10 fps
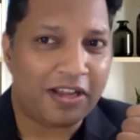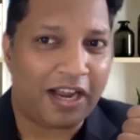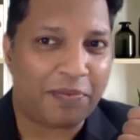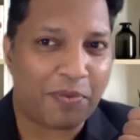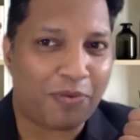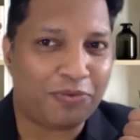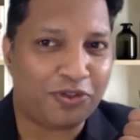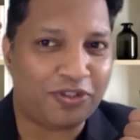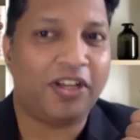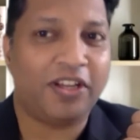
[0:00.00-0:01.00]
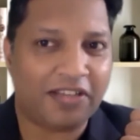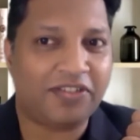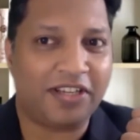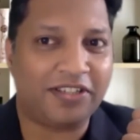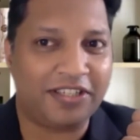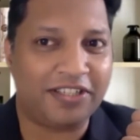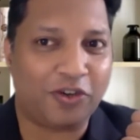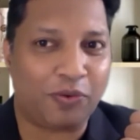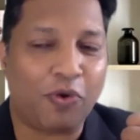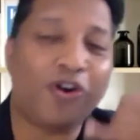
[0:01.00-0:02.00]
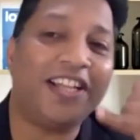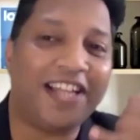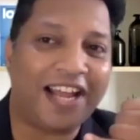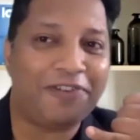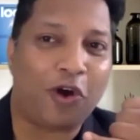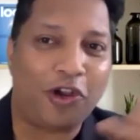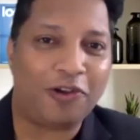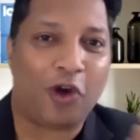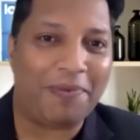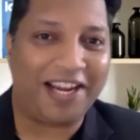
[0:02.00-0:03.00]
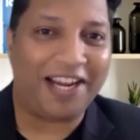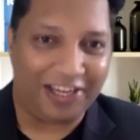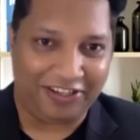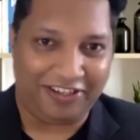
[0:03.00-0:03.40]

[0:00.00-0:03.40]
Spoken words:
And my mom used to say, yes, he is at home. Okay, then I will call back later.